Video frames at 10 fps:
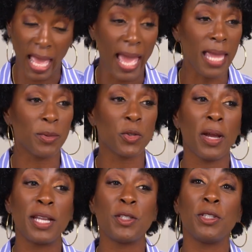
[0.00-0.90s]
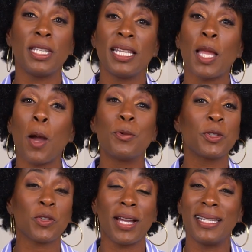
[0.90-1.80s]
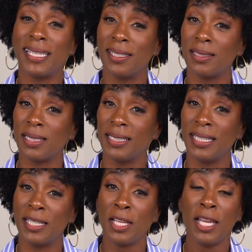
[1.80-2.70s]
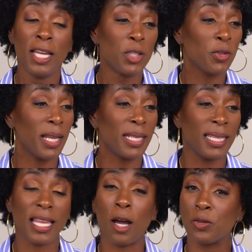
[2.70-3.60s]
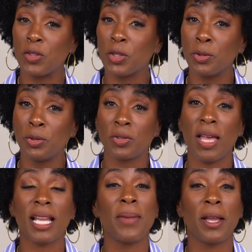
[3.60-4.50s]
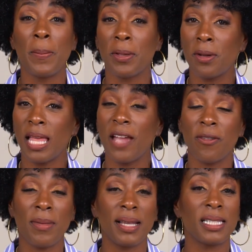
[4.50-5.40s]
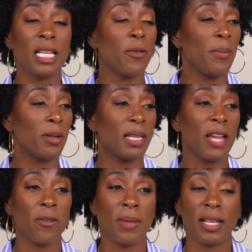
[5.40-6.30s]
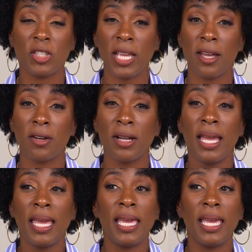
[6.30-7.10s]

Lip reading: I was trying to get it done, trying to get out of school so I can make a better life for myself, a better life for my child.